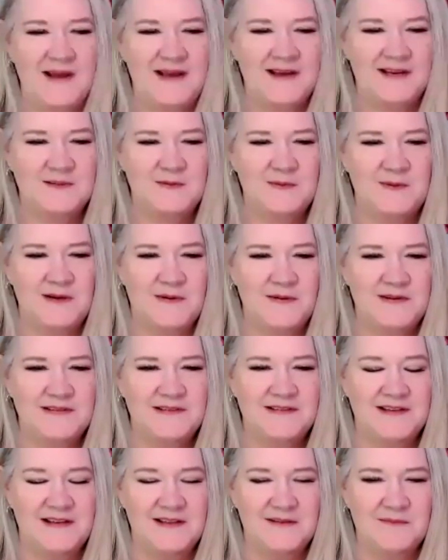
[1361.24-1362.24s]
husband
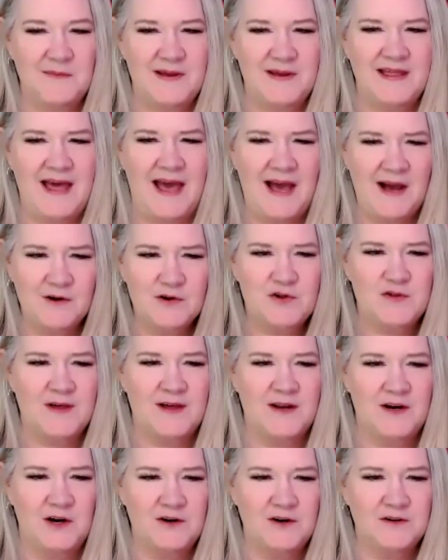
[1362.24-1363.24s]
always, like, ouch,
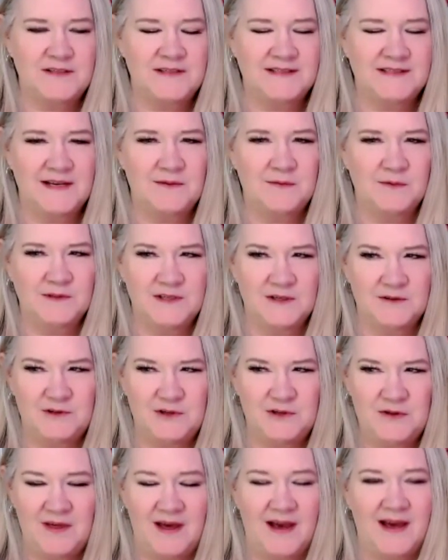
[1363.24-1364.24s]
that hurts. He's like, well, don't
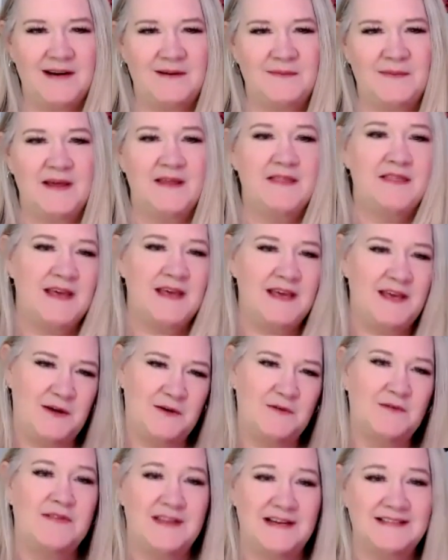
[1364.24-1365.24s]
do that. I'm like, thank
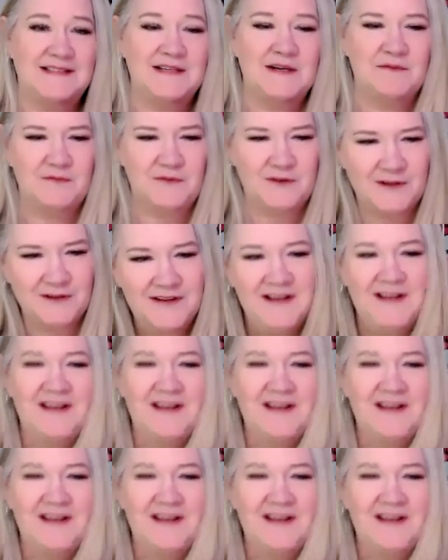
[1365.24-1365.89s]
you. That's helpful.